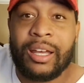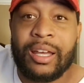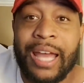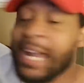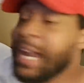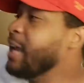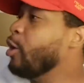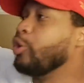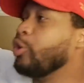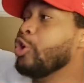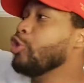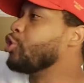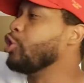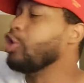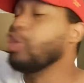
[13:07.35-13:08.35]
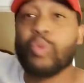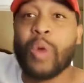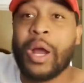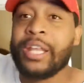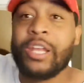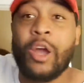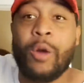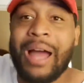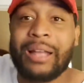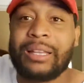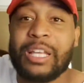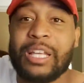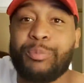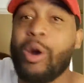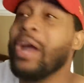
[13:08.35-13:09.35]
It ain't no use of you running your mouth at
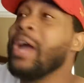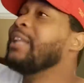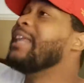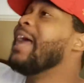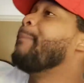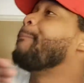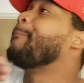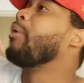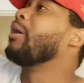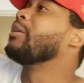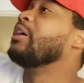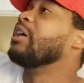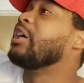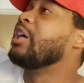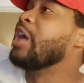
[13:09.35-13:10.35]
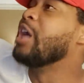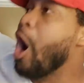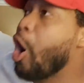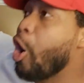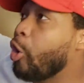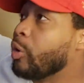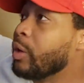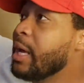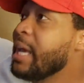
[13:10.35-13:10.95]
this point. That brother gone.